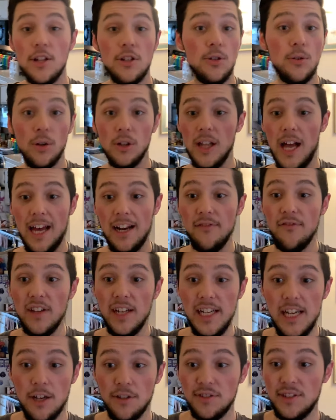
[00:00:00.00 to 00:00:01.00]
do a lot of
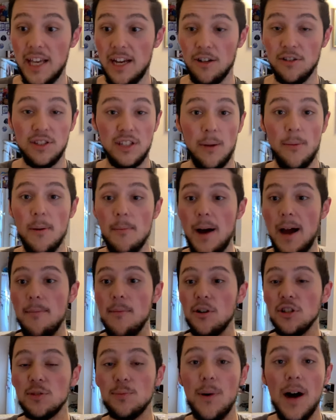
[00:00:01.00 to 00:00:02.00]
videos. They are some of my
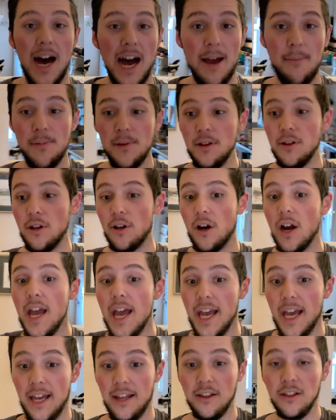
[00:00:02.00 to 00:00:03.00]
most popular
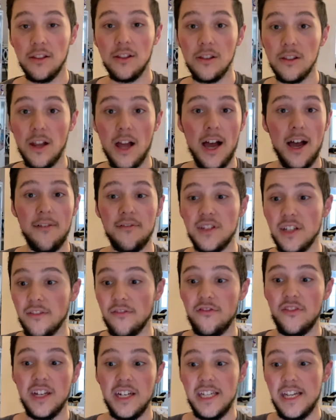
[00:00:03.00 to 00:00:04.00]
and loved
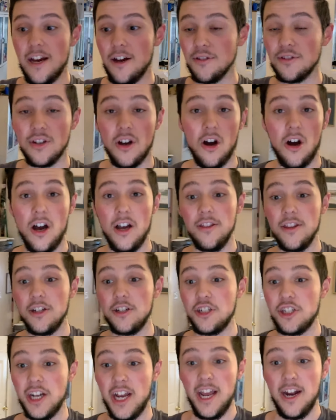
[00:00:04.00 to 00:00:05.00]
videos on the
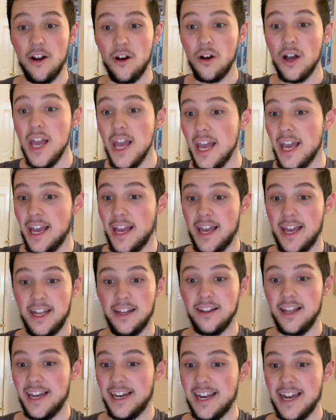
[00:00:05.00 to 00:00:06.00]
channel. And
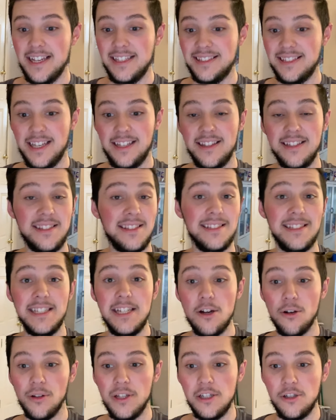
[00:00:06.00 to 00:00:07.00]
like I said, this is a
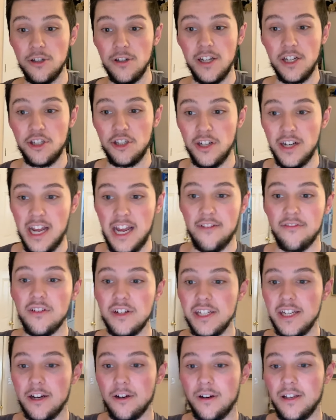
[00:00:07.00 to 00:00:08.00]
yearly tradition. Every
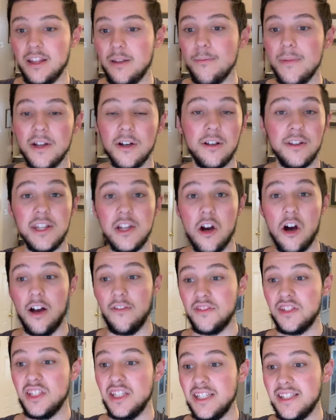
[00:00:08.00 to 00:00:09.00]
year in the middle of the off
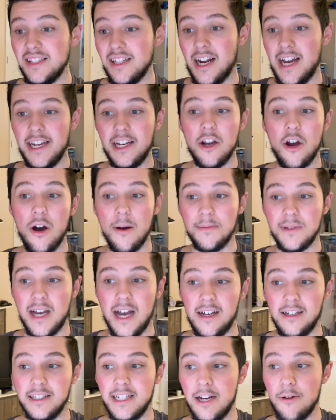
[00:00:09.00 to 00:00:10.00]
season, I go up to
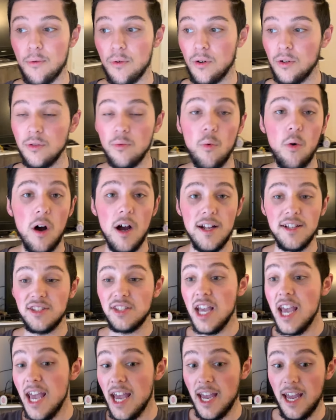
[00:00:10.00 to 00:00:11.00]
Holiday World once
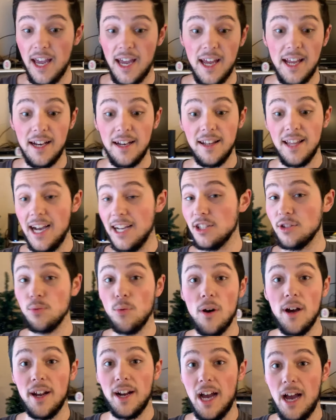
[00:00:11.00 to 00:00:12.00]
and that's
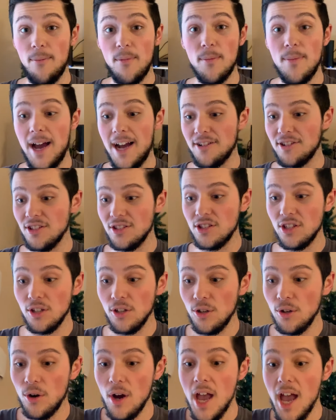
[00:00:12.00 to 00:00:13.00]
what I'm about to
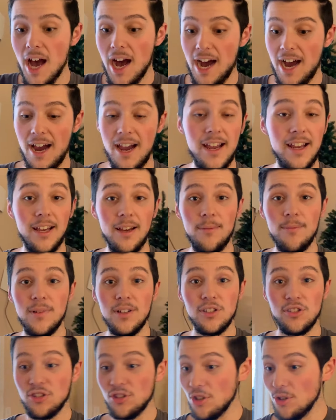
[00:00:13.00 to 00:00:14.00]
do. I am
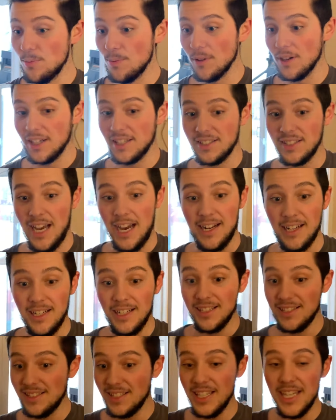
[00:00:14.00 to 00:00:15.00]
super excited to
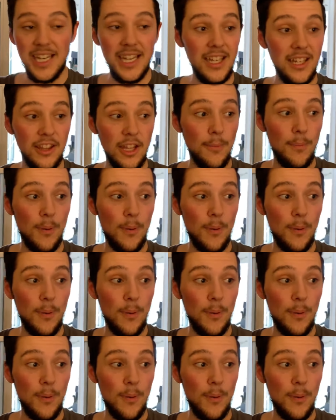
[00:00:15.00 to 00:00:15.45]
see the